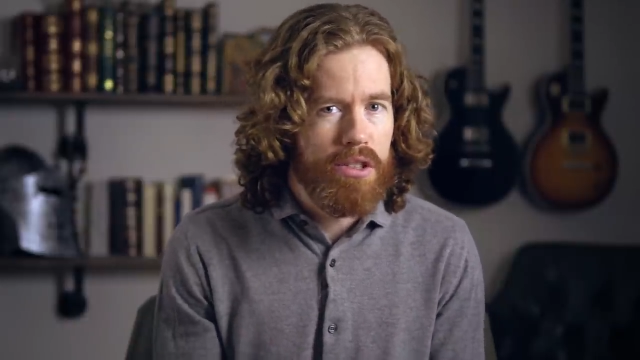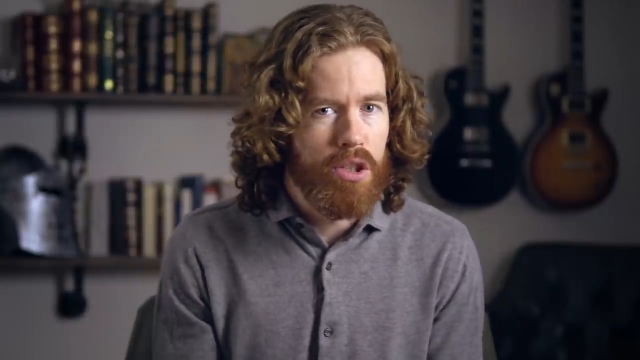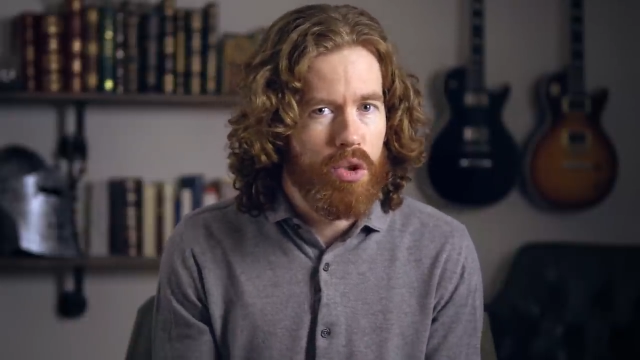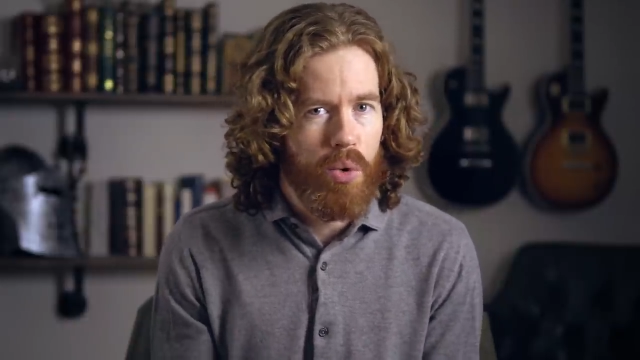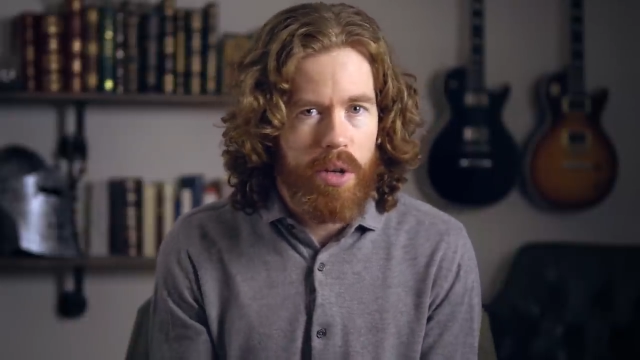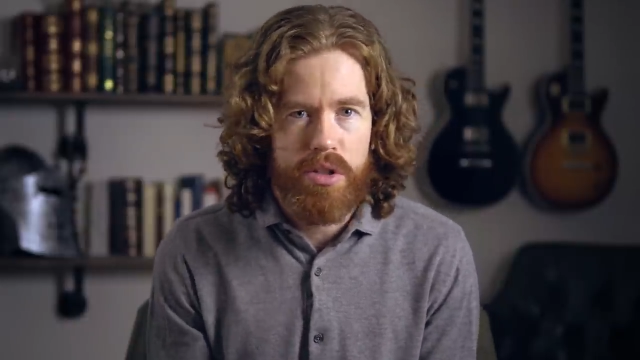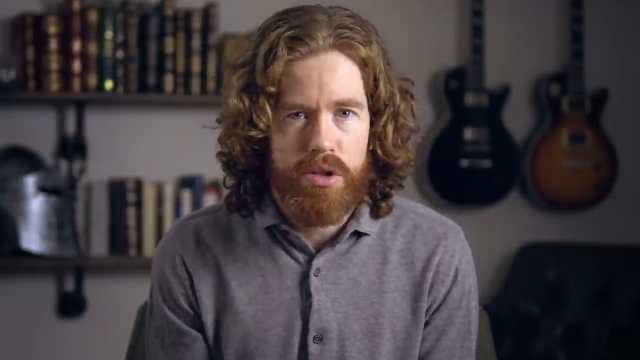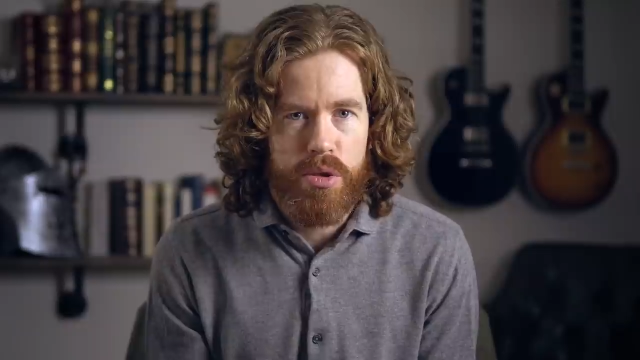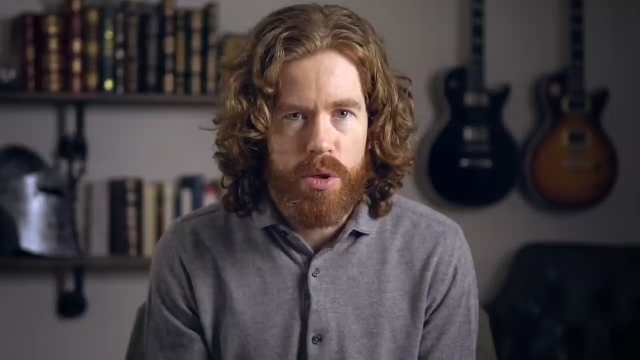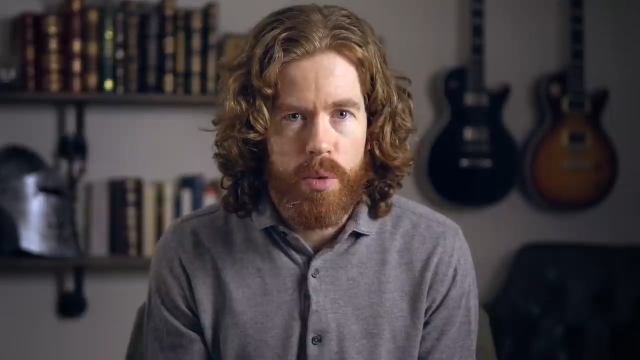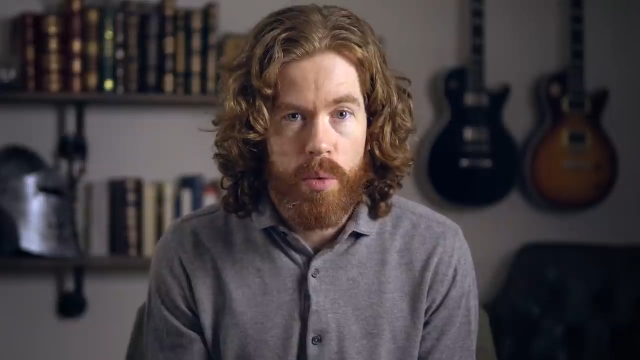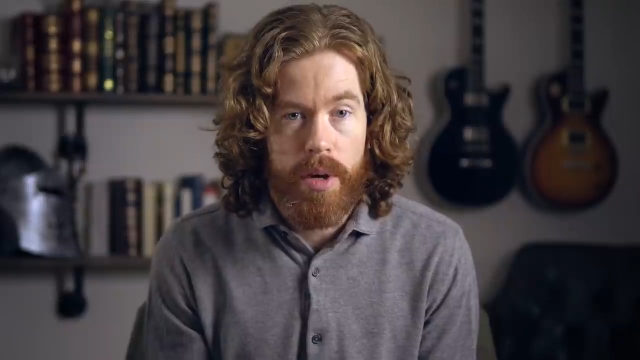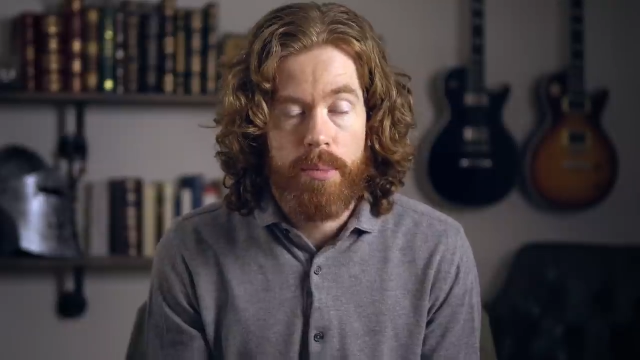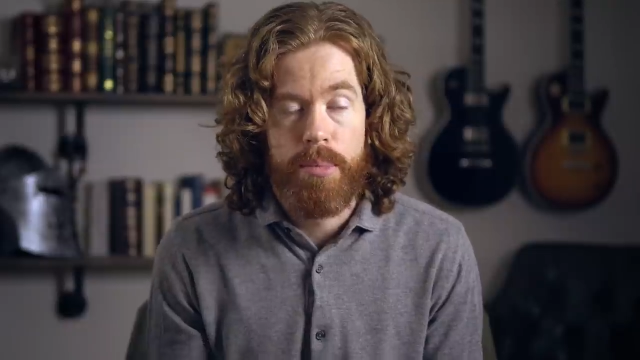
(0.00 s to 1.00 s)
to dress a
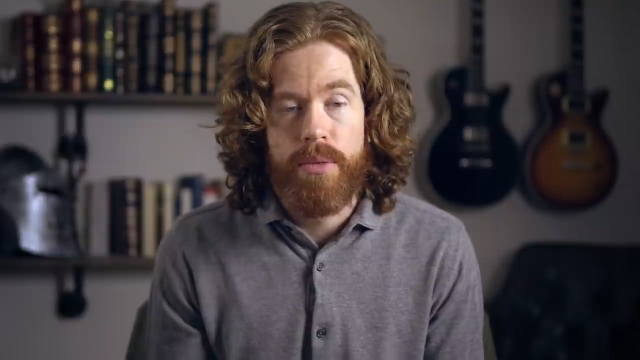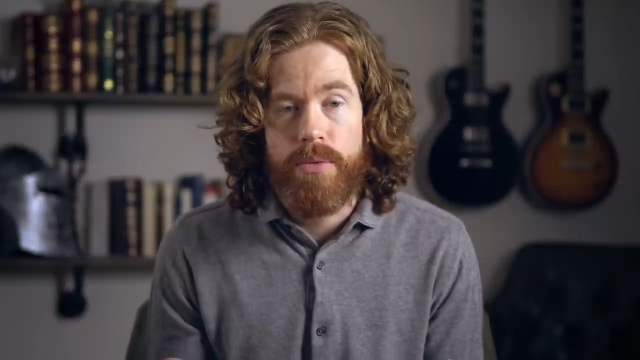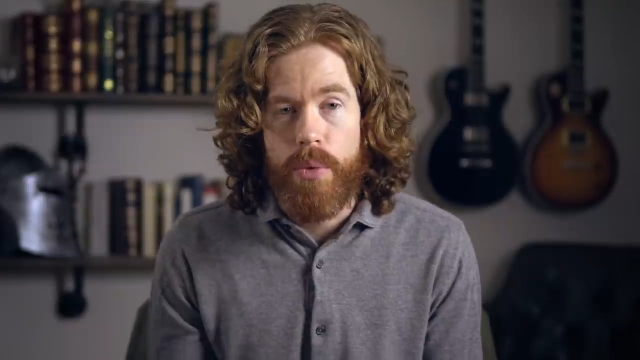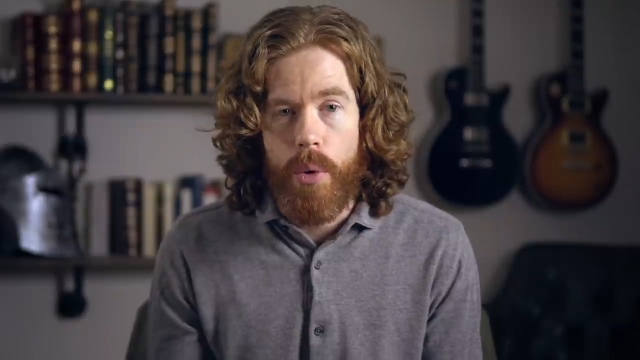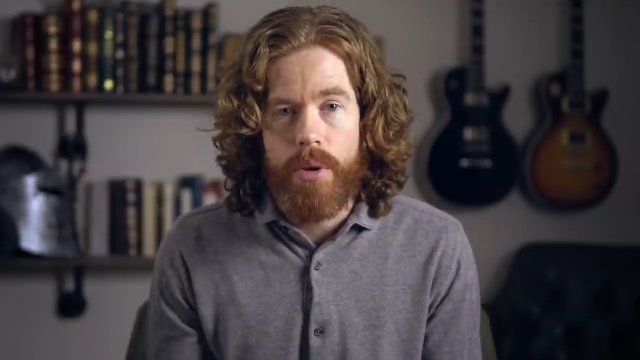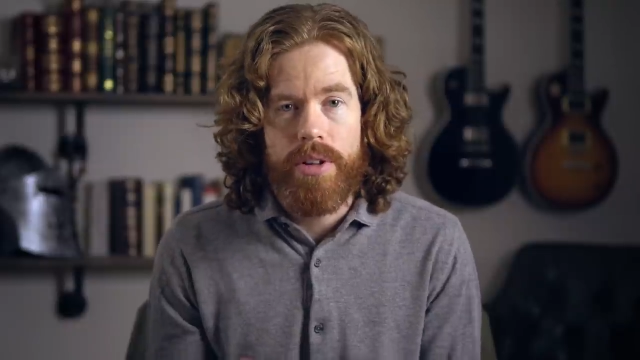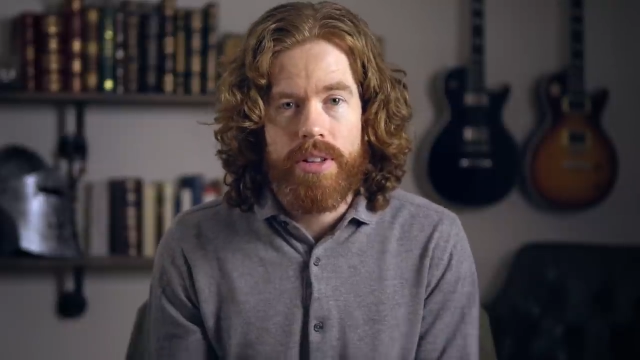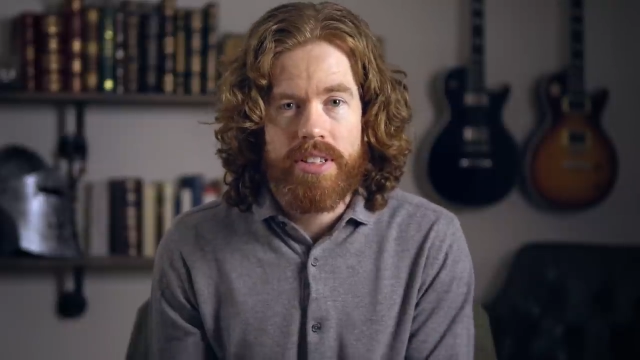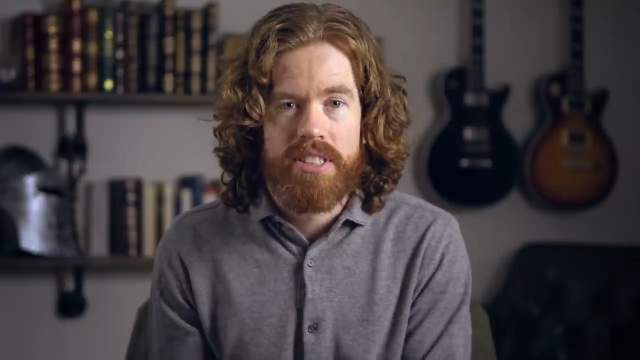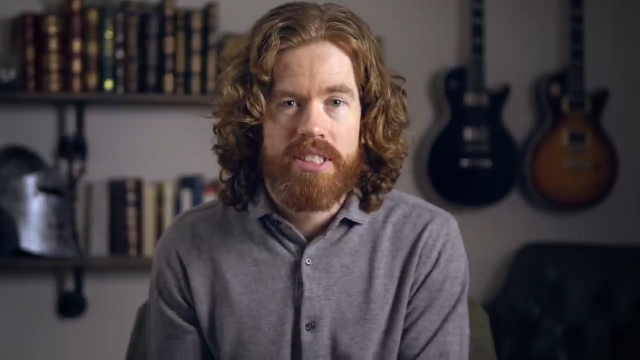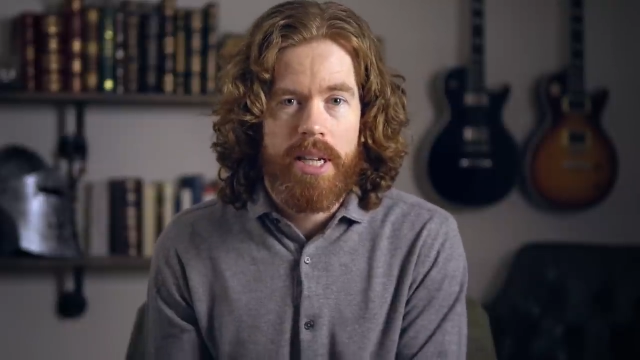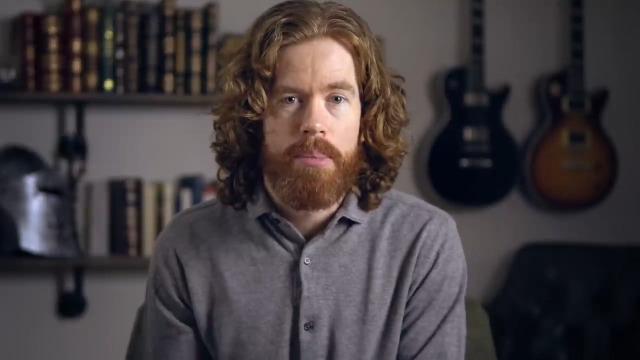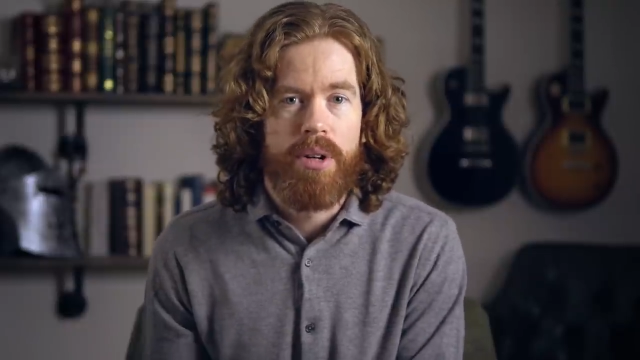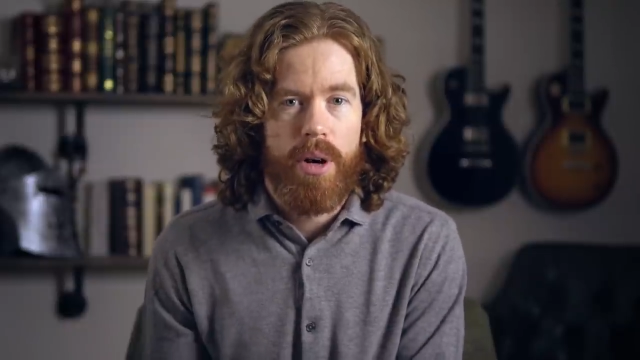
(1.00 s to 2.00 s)
certain way before he'll
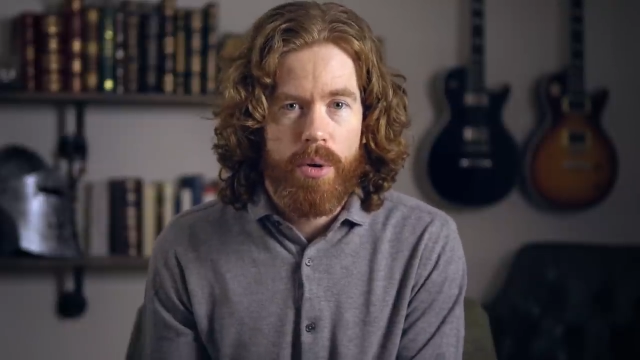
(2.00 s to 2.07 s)
accept